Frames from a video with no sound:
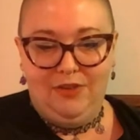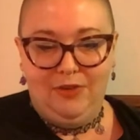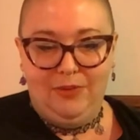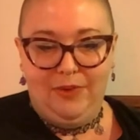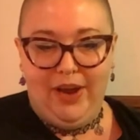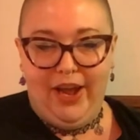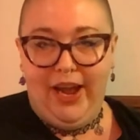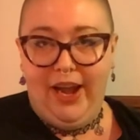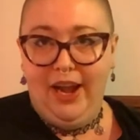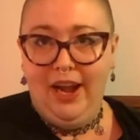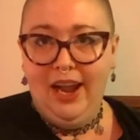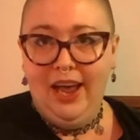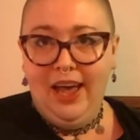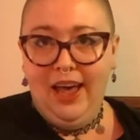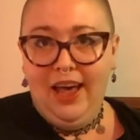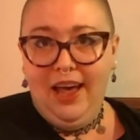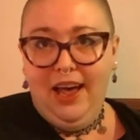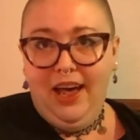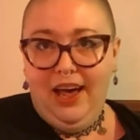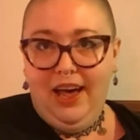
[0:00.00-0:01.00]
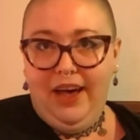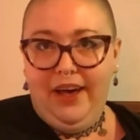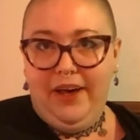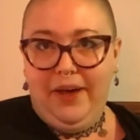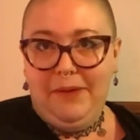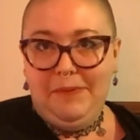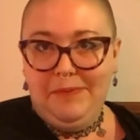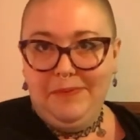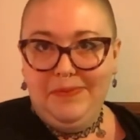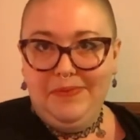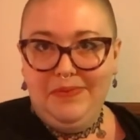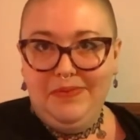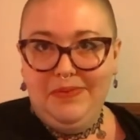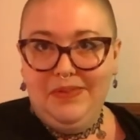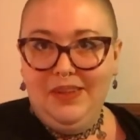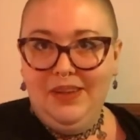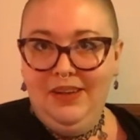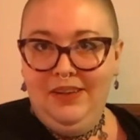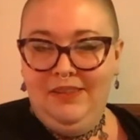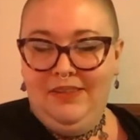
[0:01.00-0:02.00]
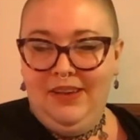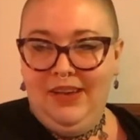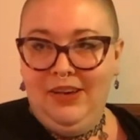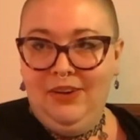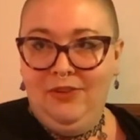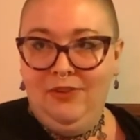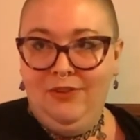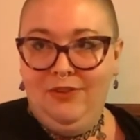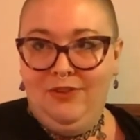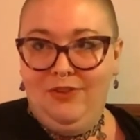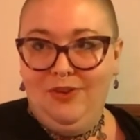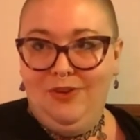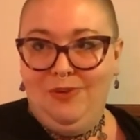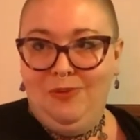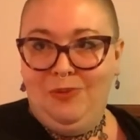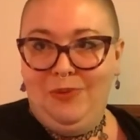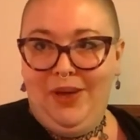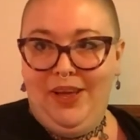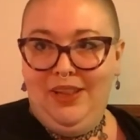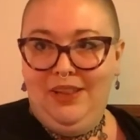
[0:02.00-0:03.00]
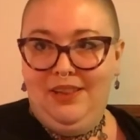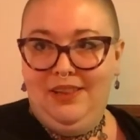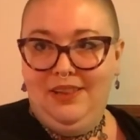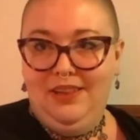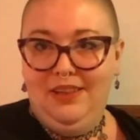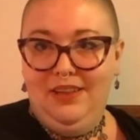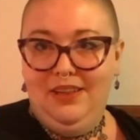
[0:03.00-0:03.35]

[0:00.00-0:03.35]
to write, deals with